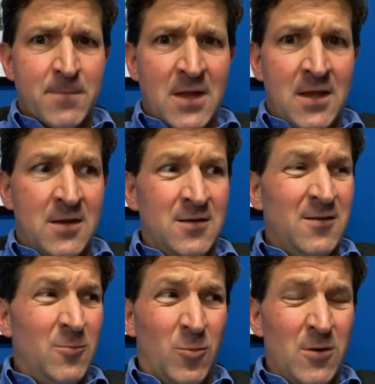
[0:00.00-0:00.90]
And,
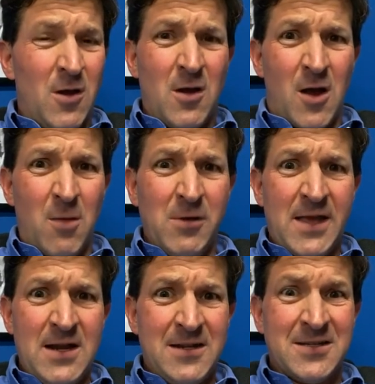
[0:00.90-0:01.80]
we're not
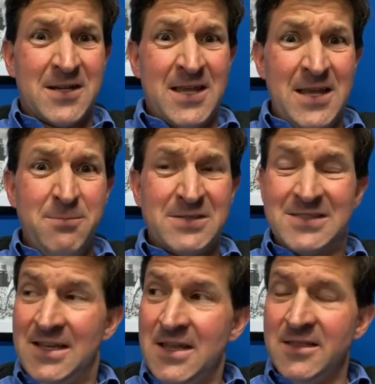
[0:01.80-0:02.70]
obligated to keep
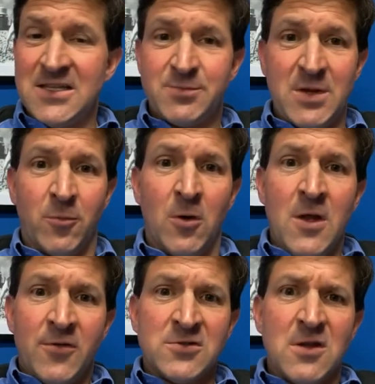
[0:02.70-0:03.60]
seeing these people.
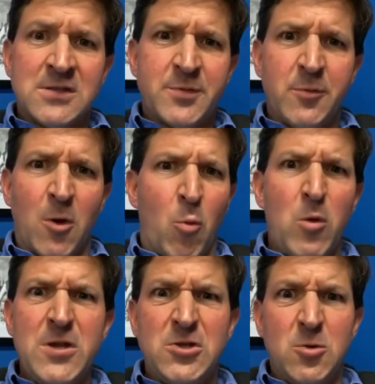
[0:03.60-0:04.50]
There's a lot of times people go,
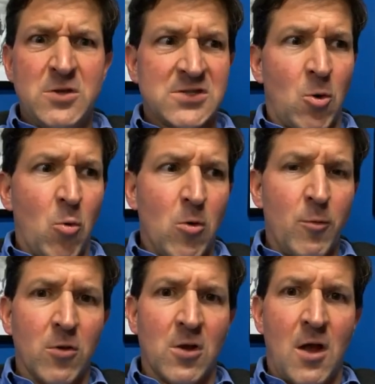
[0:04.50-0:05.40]
what do you do with this
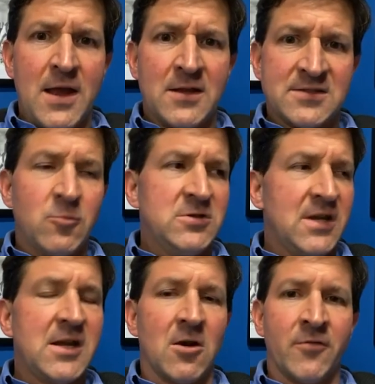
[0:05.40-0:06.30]
horrible client? And I say, we
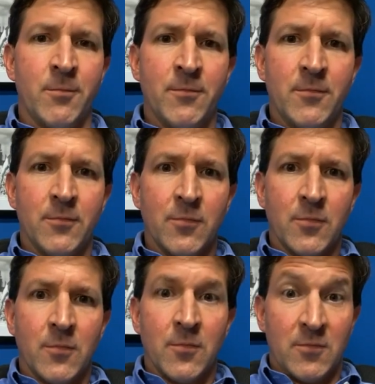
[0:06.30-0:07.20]
take care of them
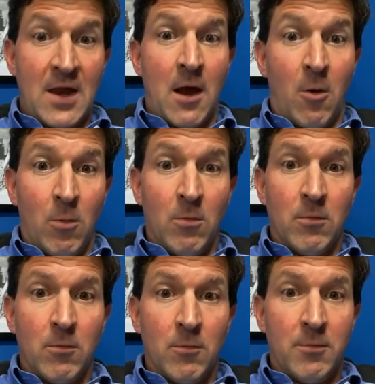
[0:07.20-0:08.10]
now
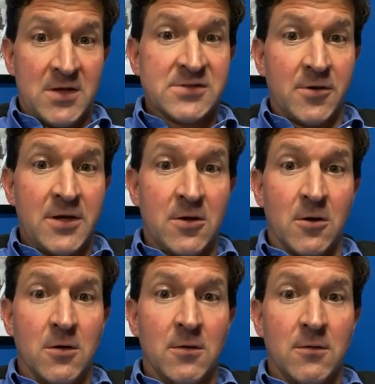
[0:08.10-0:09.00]
because they're
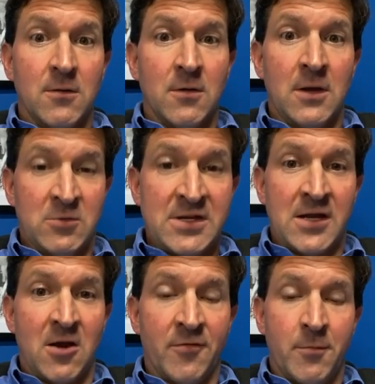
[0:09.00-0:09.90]
here, and we take
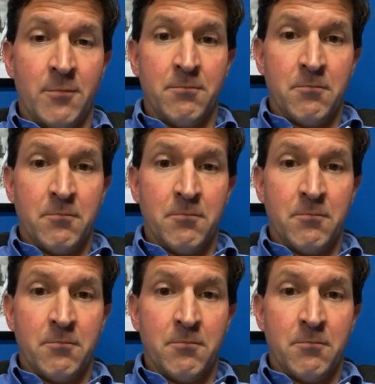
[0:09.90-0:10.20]
care of them.